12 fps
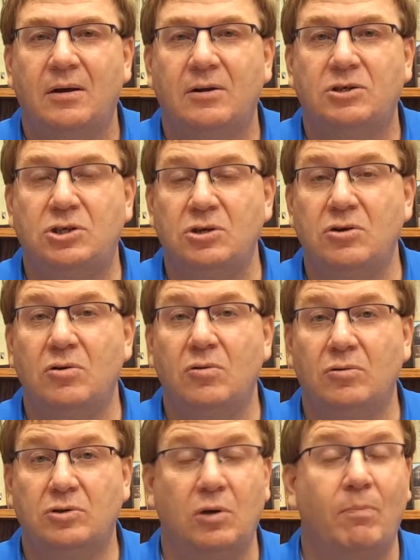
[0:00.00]

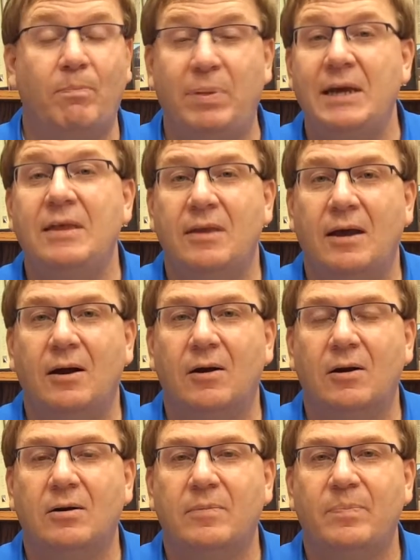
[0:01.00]
to be
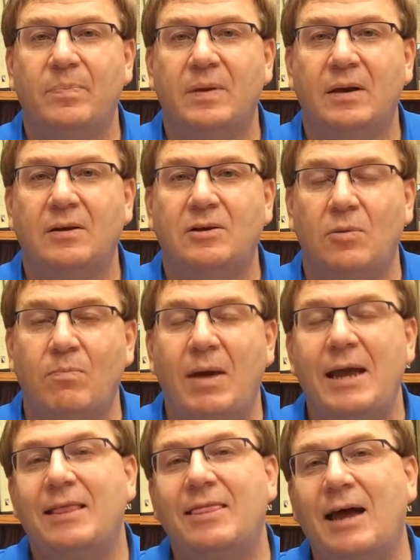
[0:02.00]
there, to
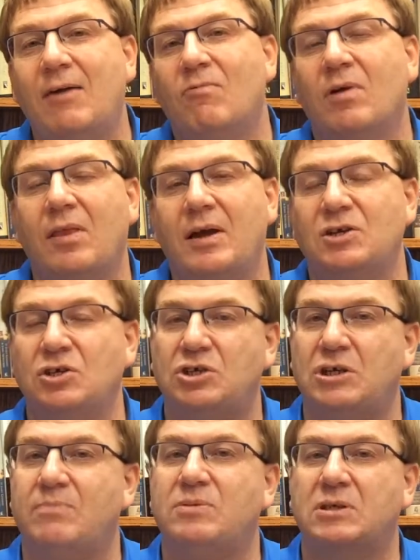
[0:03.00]
make that
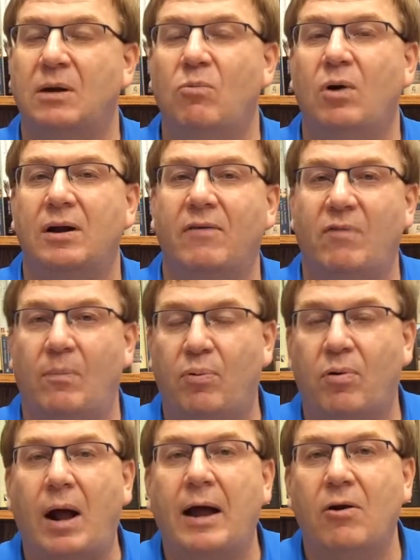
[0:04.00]
relationship somewhat of a
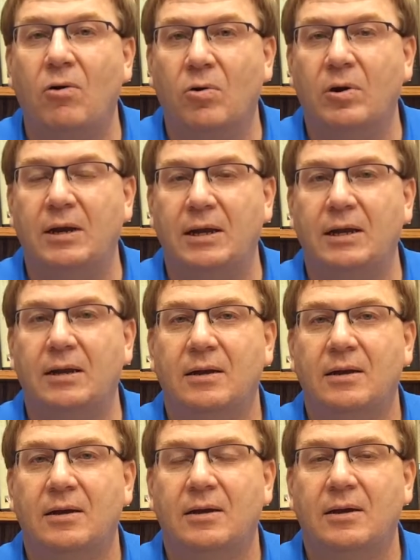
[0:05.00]
priority,
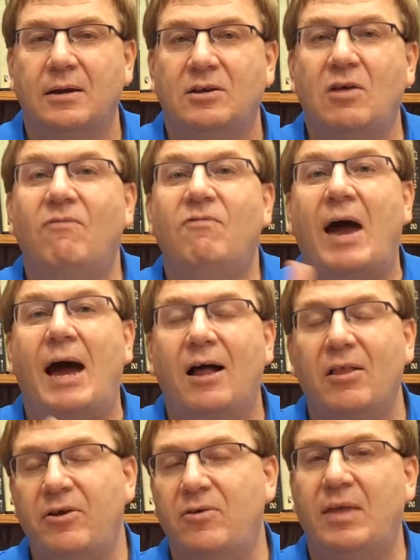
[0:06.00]
to
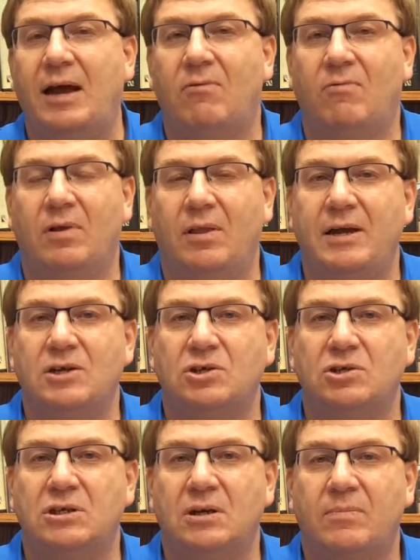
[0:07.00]
value that
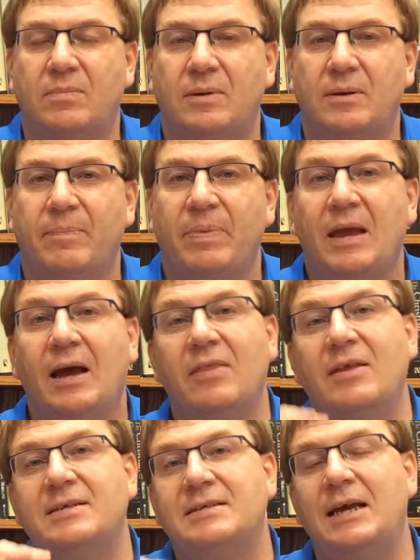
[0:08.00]
relationship. And
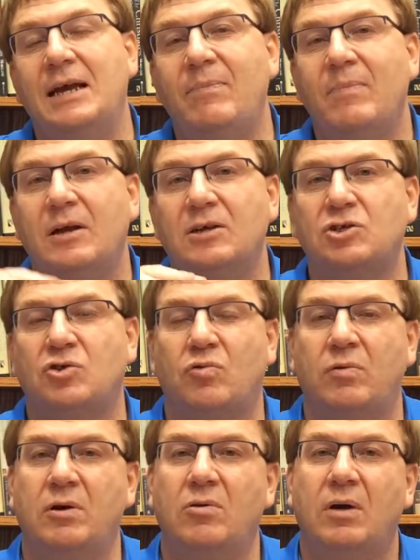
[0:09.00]
the same is
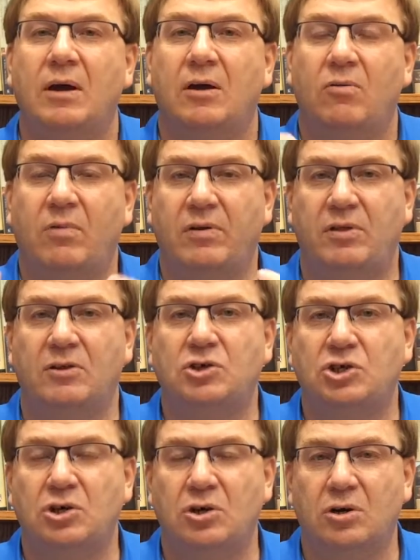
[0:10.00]
true with the
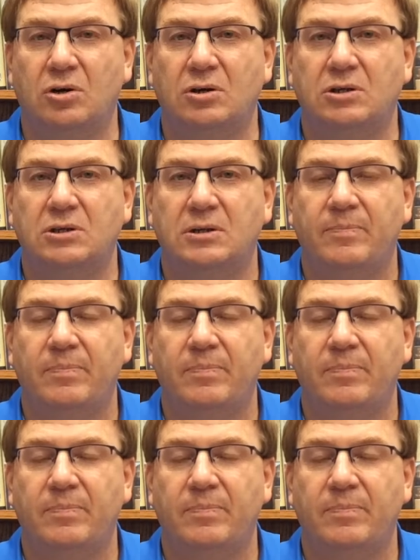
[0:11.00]
church.